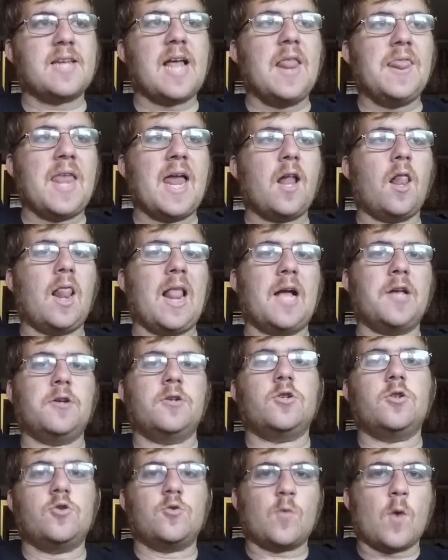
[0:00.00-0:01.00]
And that'll allow you
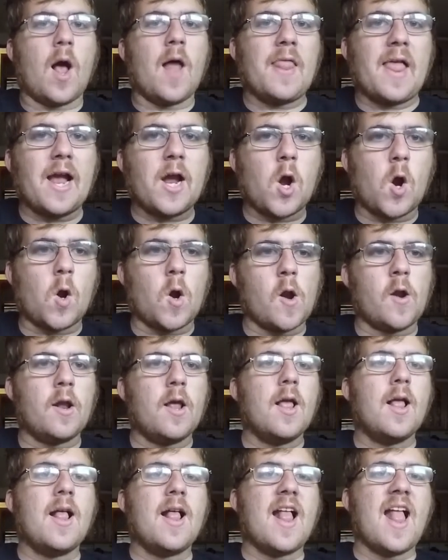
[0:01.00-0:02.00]
to draw that card
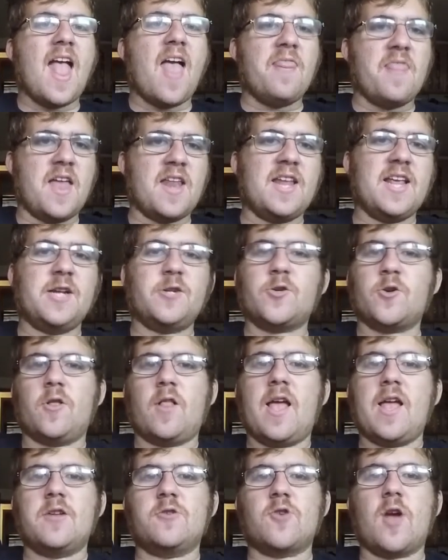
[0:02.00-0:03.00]
and then hit your
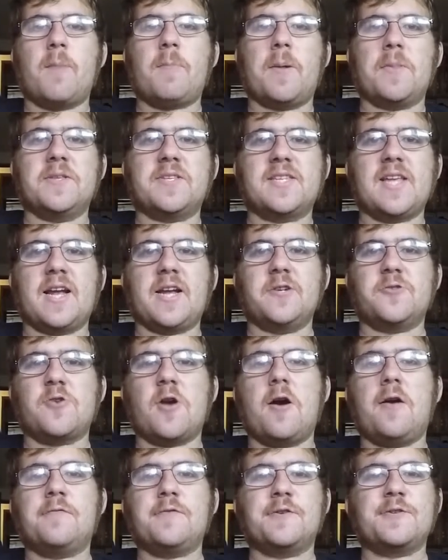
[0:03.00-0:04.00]
land drop on the second
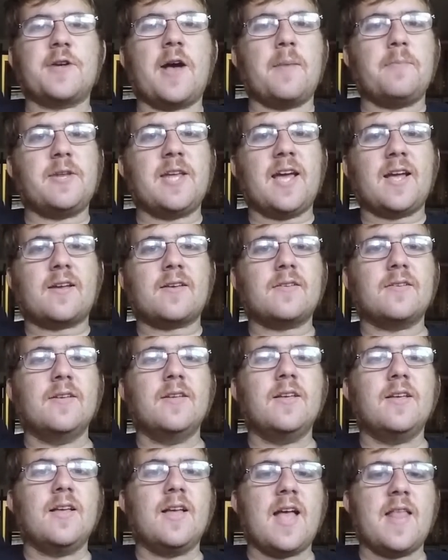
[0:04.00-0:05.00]
draw off your top deck.
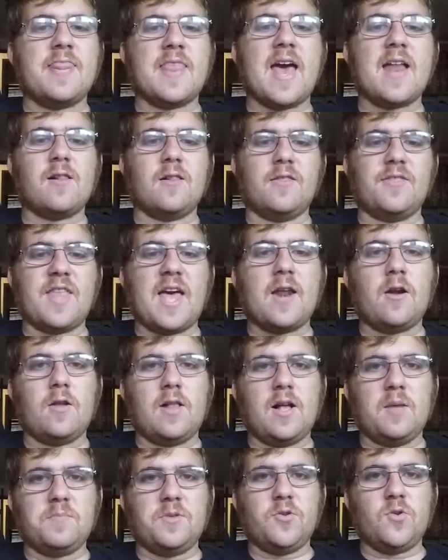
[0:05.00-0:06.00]
And that'll
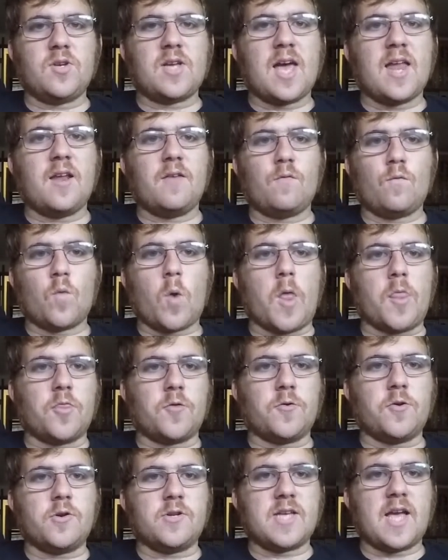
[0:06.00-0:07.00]
help you kind of run
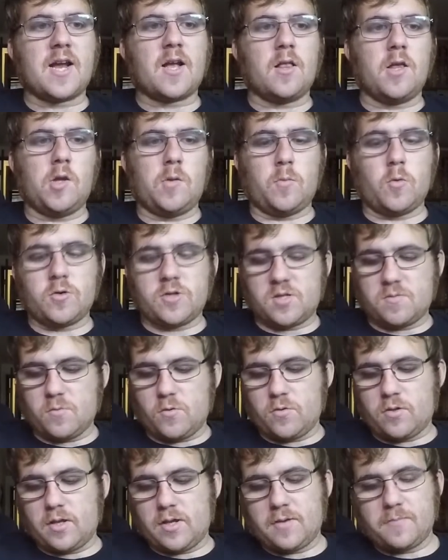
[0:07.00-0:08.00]
through your deck a little more
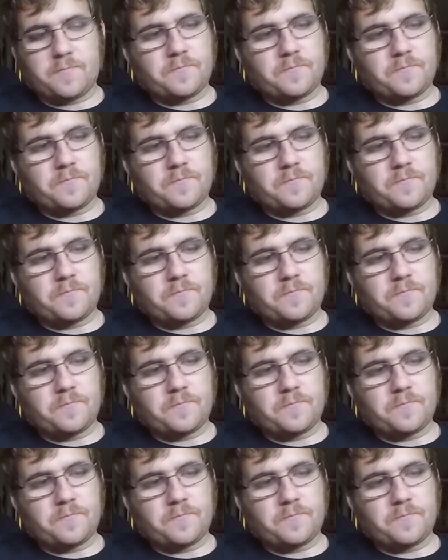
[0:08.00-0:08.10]
smoothly.